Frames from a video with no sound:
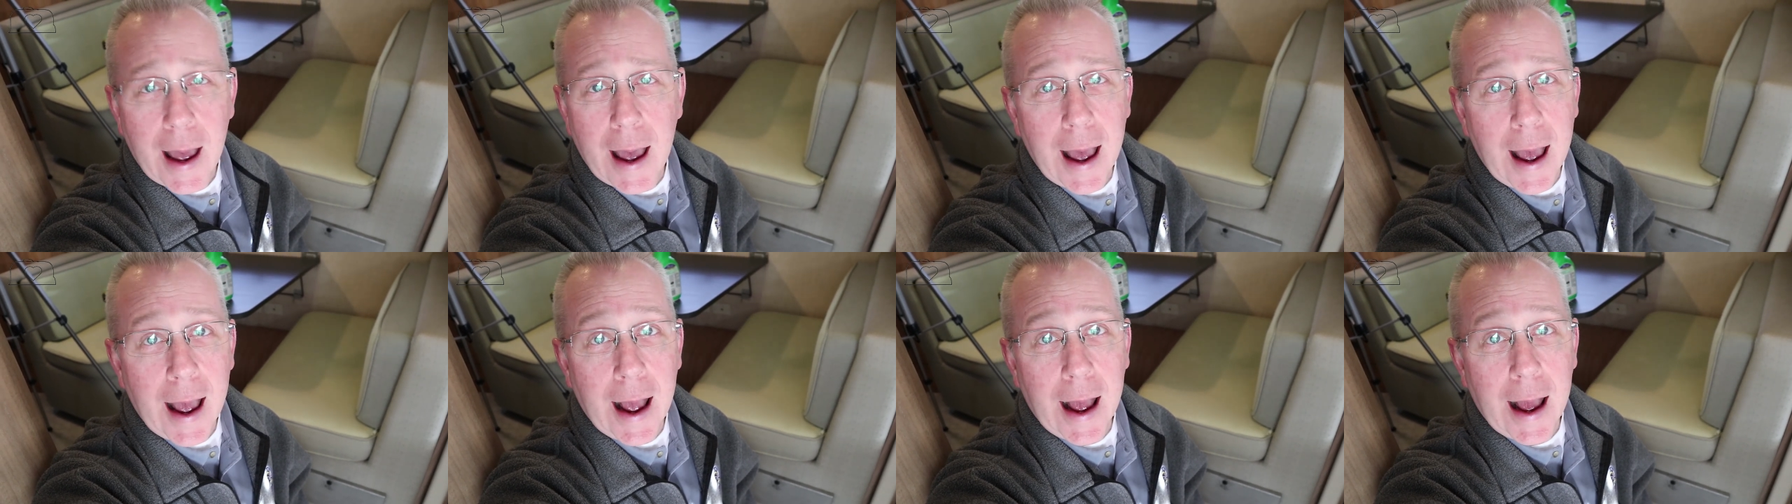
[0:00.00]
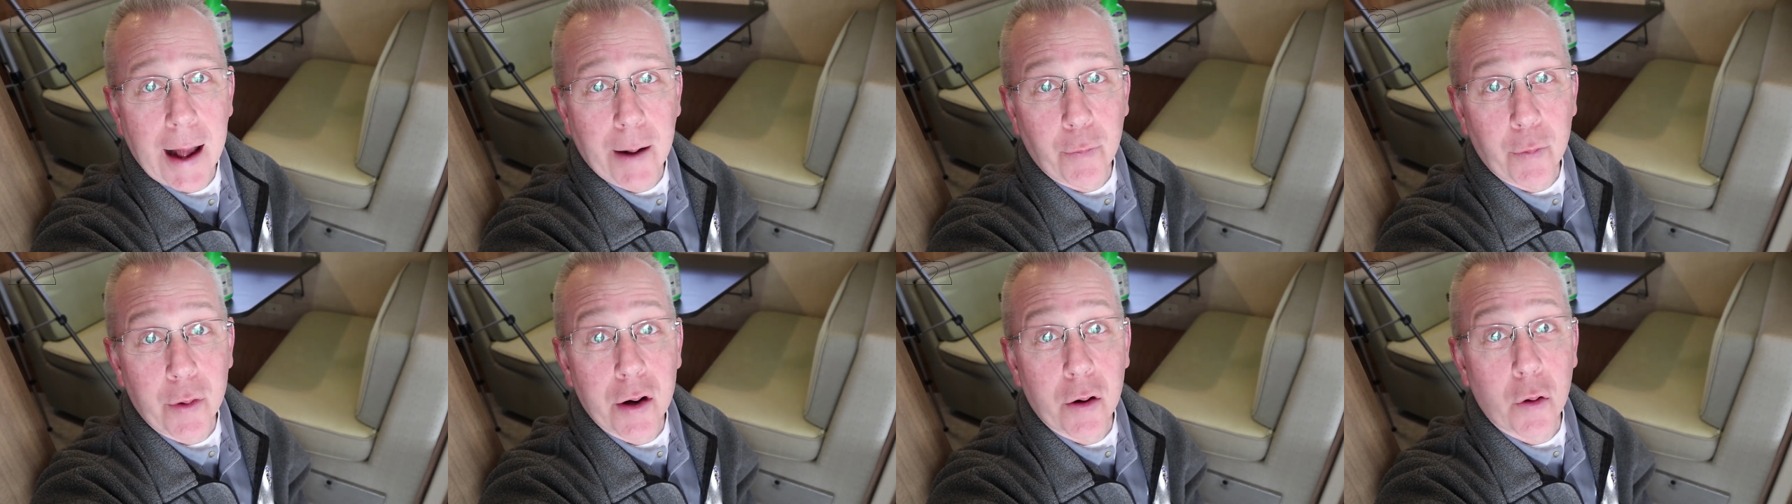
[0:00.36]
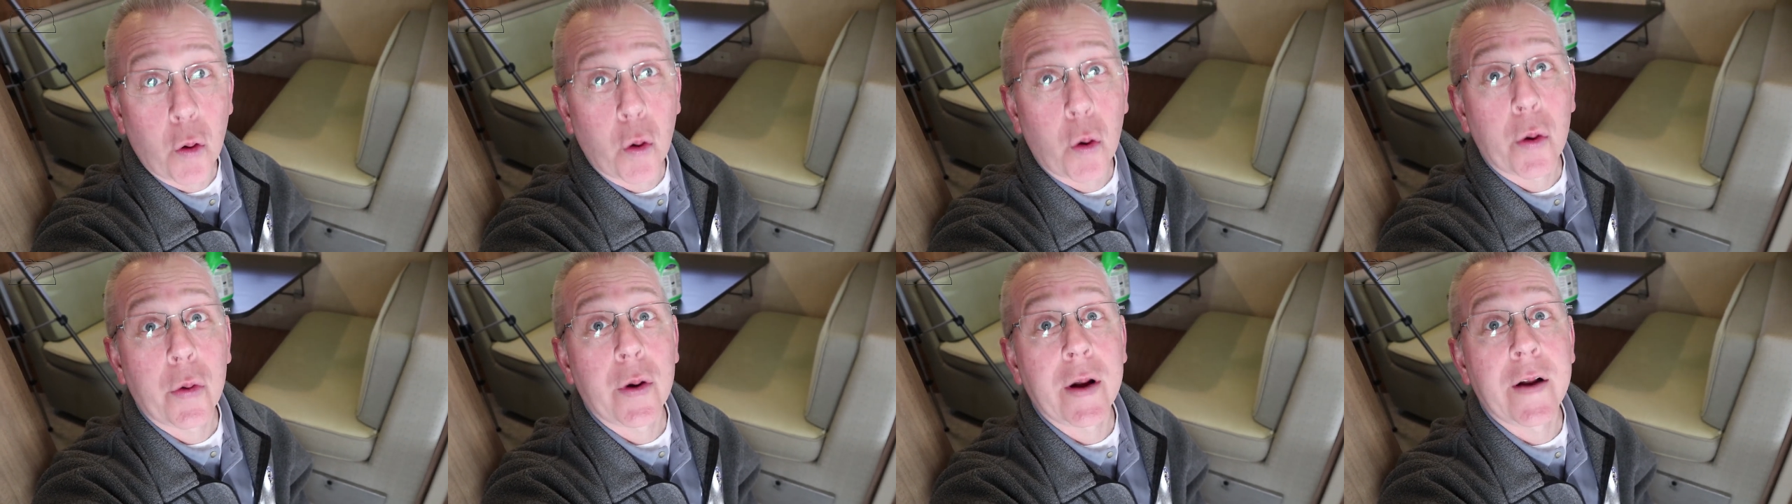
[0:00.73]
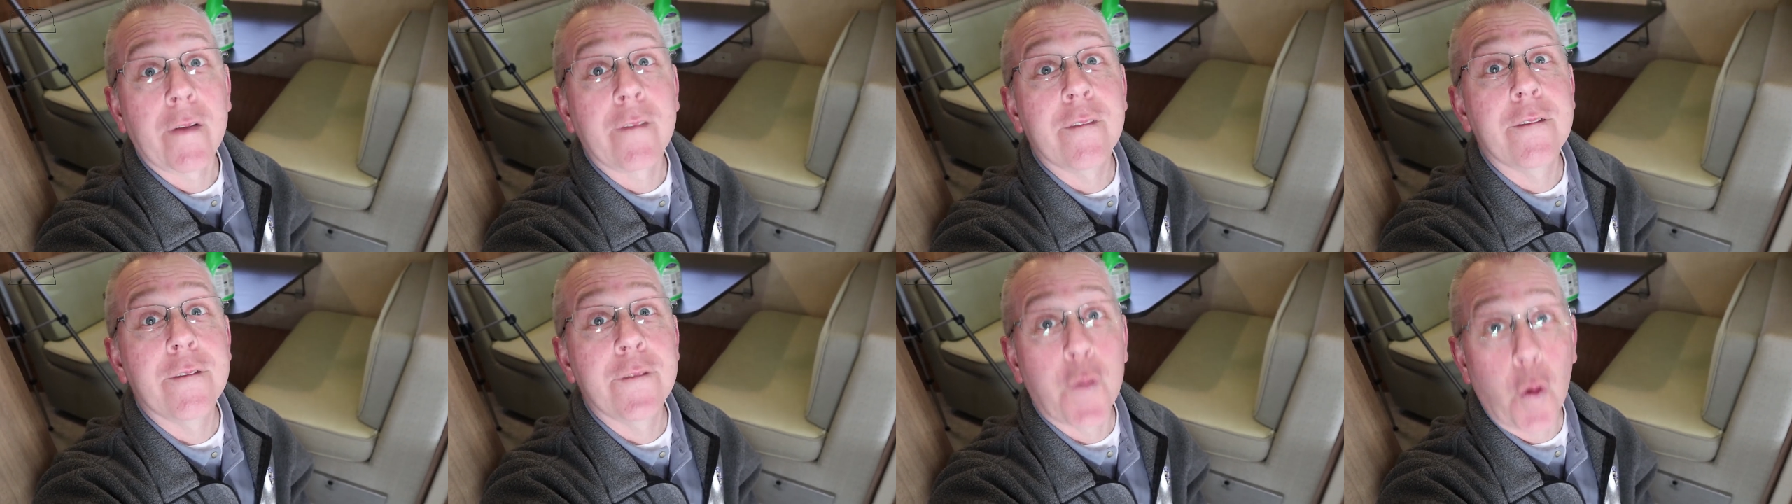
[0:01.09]
And we are ordering
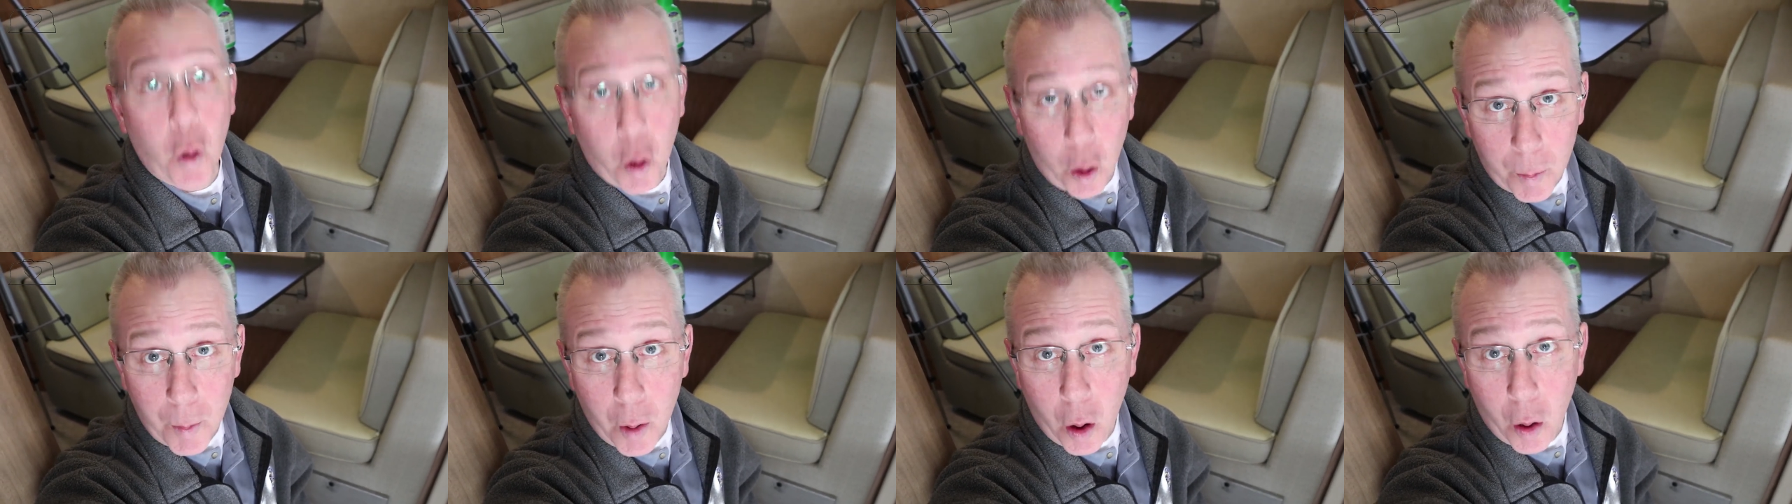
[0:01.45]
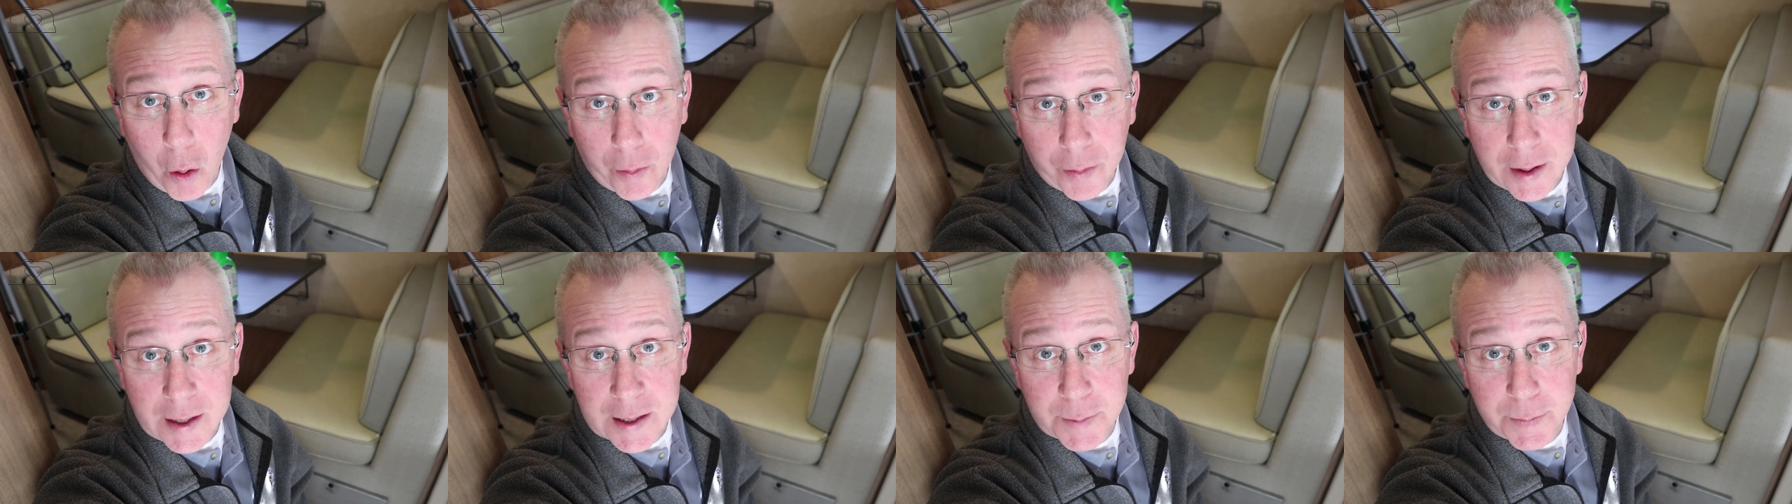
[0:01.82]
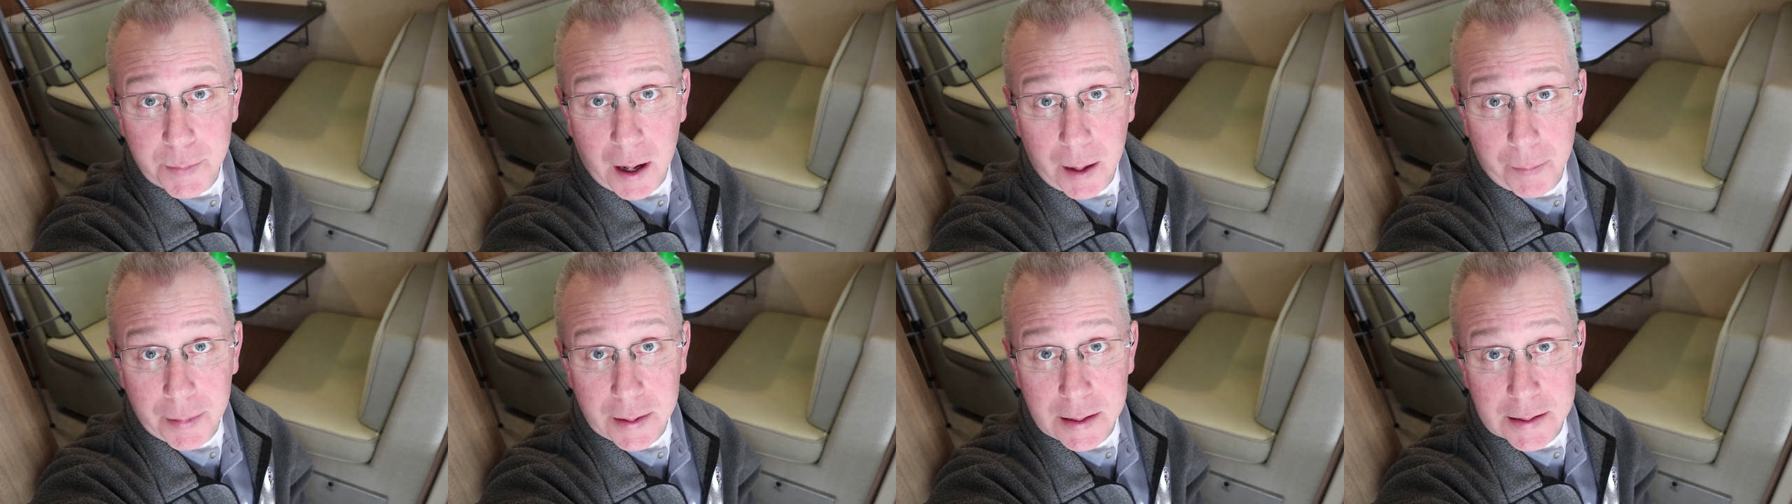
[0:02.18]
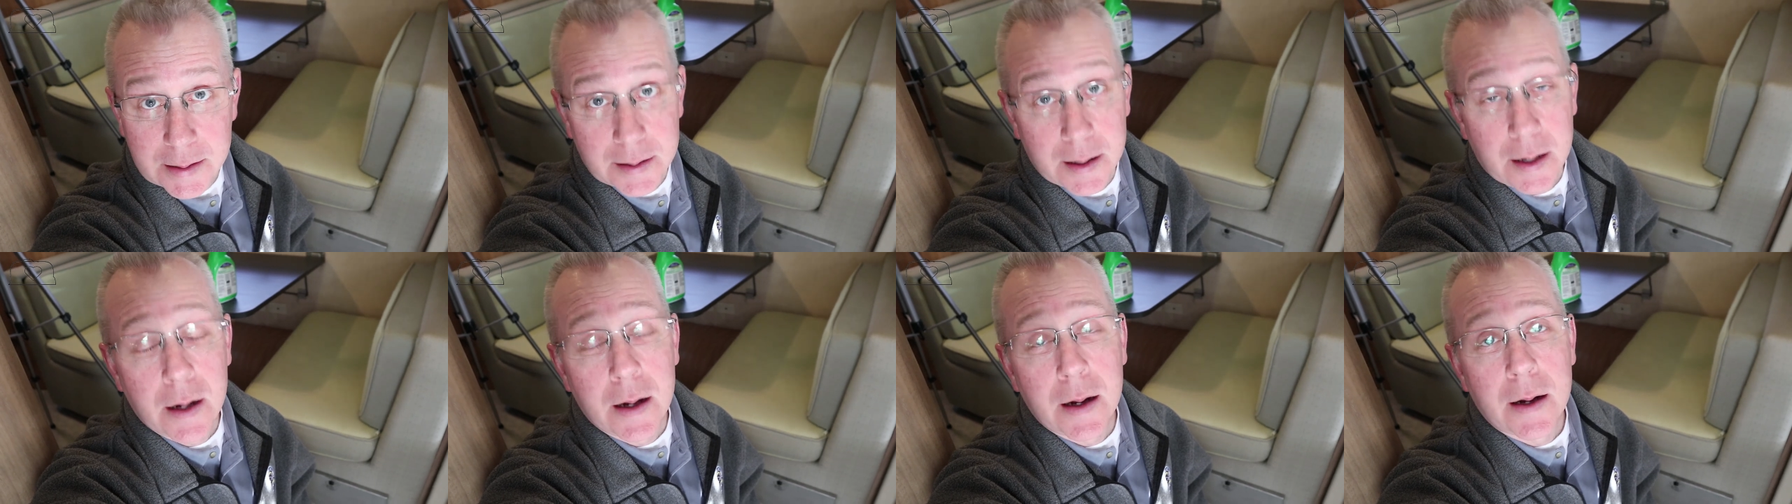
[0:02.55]
four more of these puppies